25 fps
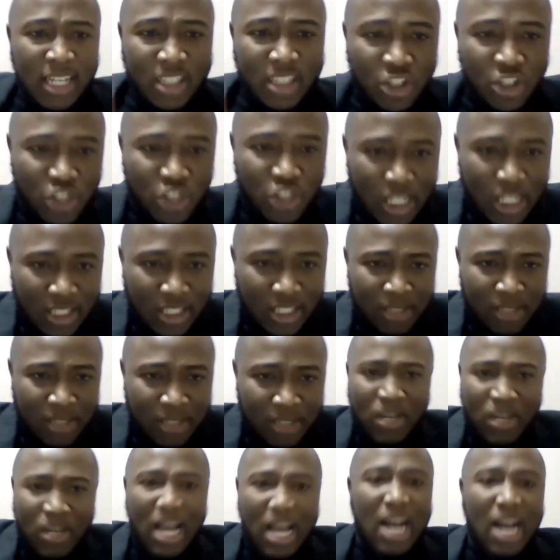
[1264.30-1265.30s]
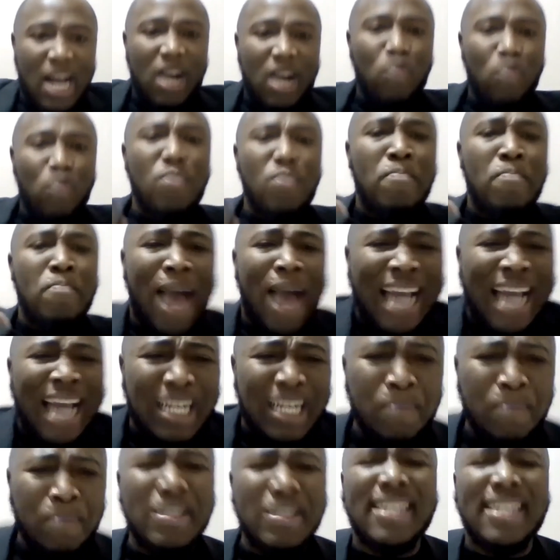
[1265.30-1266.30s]
to just uh, remind
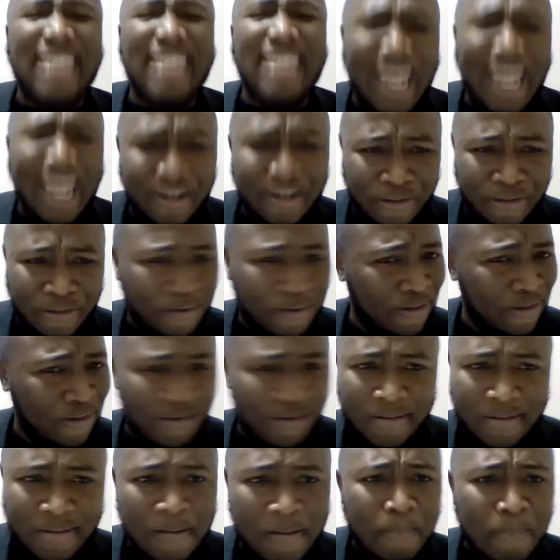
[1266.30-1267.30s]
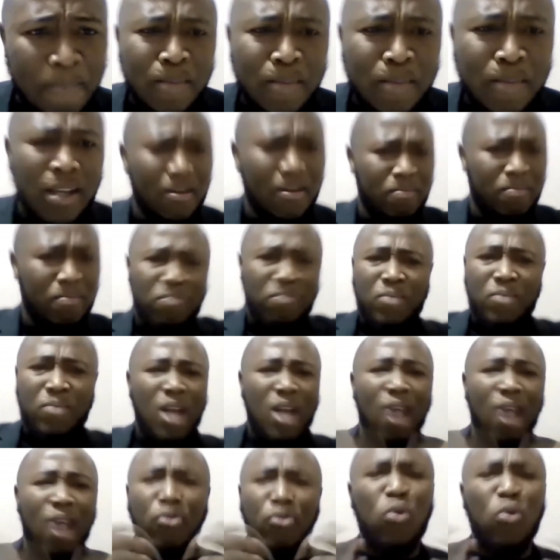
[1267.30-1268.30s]
himself
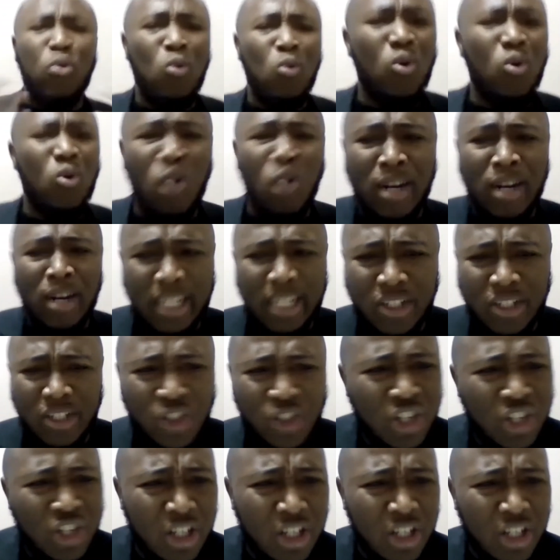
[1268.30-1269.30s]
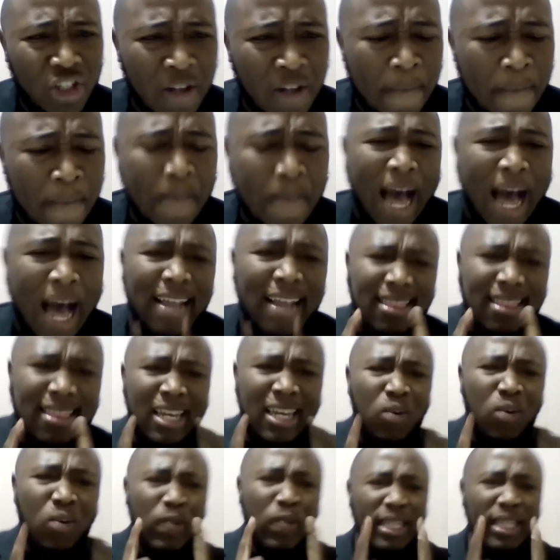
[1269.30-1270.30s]
of who God is. Church, I
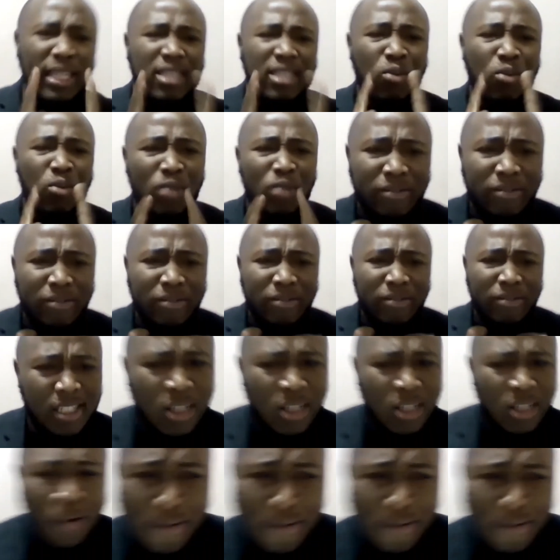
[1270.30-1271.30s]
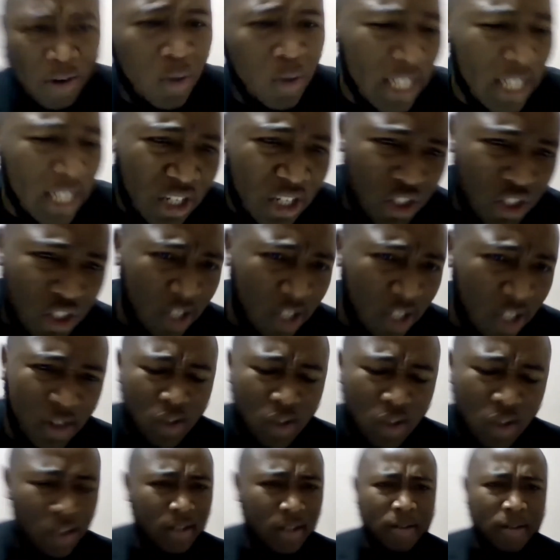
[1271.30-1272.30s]
think we need to revisit our
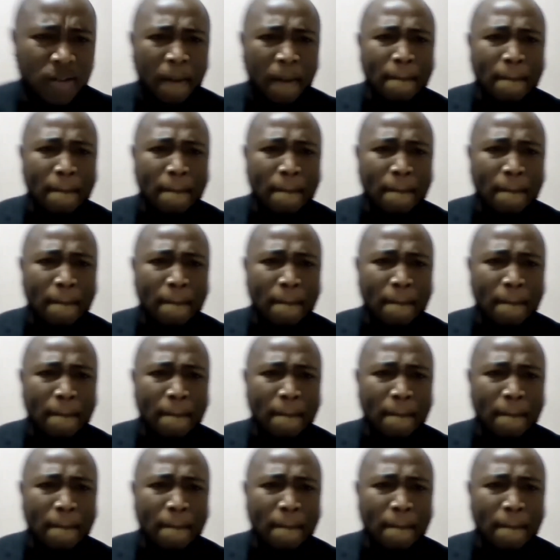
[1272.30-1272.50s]
foundations.